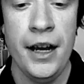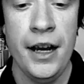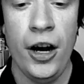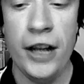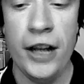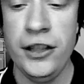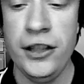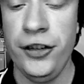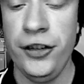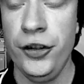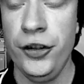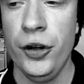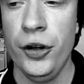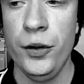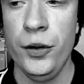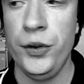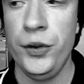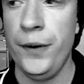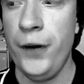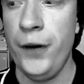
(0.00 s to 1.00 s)
I just thought
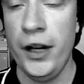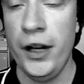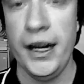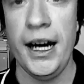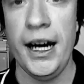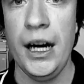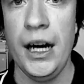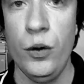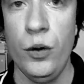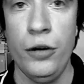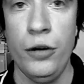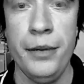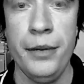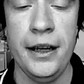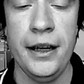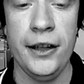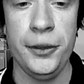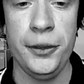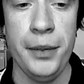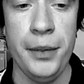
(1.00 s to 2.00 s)
it was a very
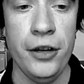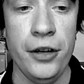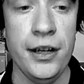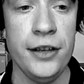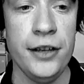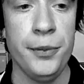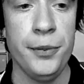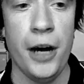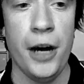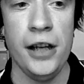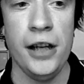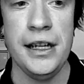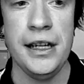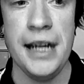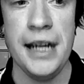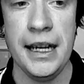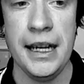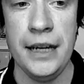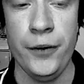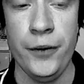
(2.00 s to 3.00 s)
heartwarming experience. My only
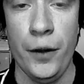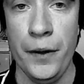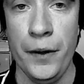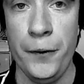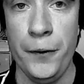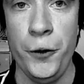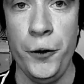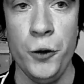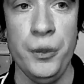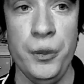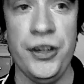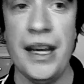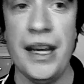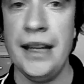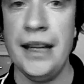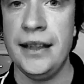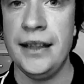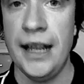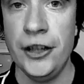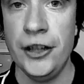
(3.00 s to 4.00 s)
negative of the film is that
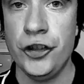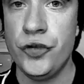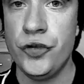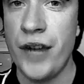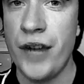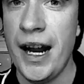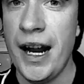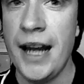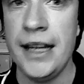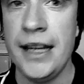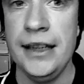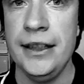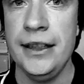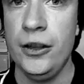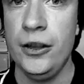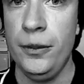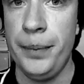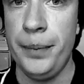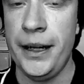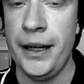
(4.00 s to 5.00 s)
it does drag in
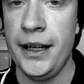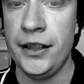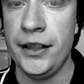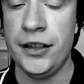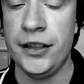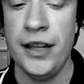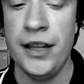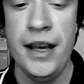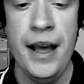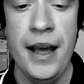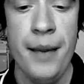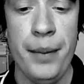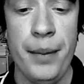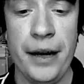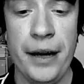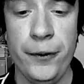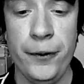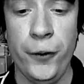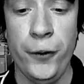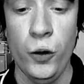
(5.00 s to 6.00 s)
little parts,
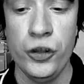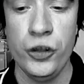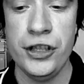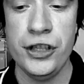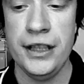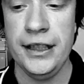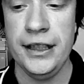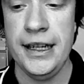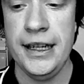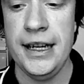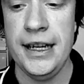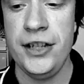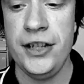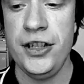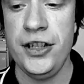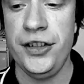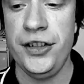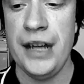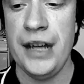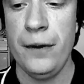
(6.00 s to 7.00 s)
but fortunately it's
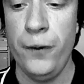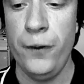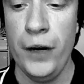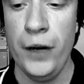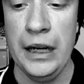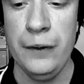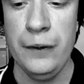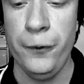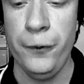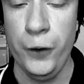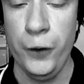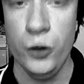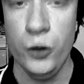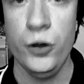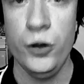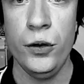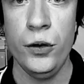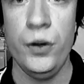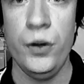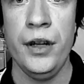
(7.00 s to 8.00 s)
just that very
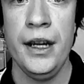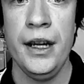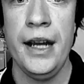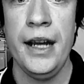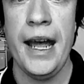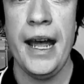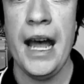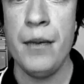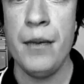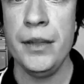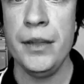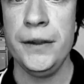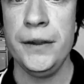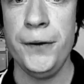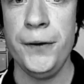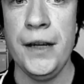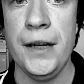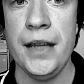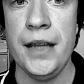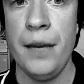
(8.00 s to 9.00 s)
feel-good
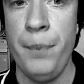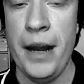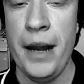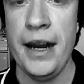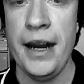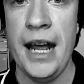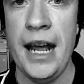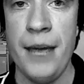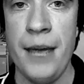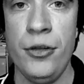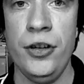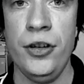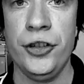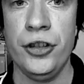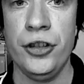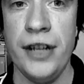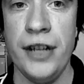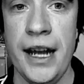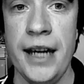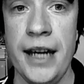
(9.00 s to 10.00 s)
atmosphere that Bent Hammer has
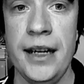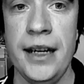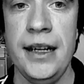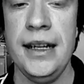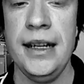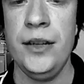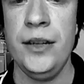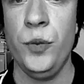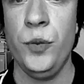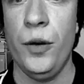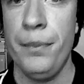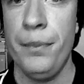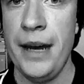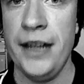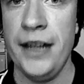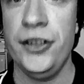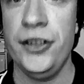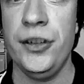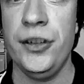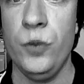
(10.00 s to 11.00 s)
created is what
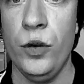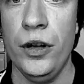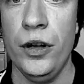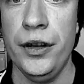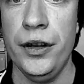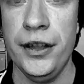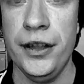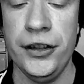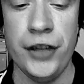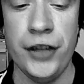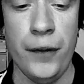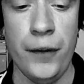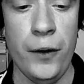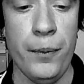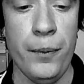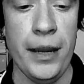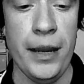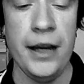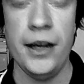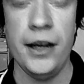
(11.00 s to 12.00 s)
makes it worth it. So if
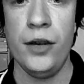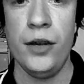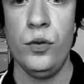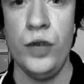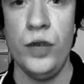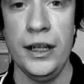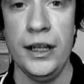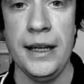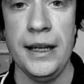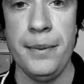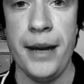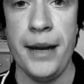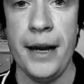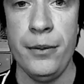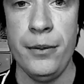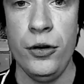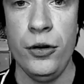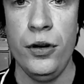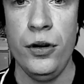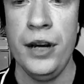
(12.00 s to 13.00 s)
you've been in a really
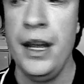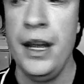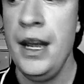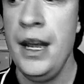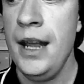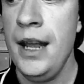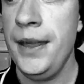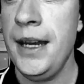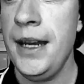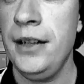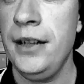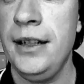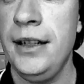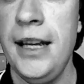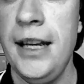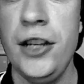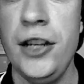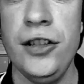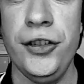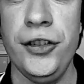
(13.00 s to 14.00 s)
bad mood, then
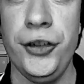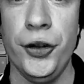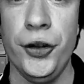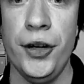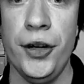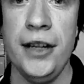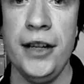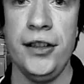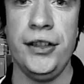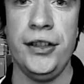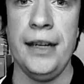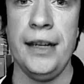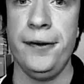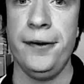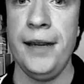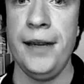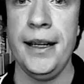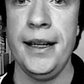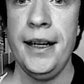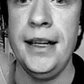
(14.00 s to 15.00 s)
Kitchen Stories is
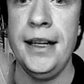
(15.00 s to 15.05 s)
definitely going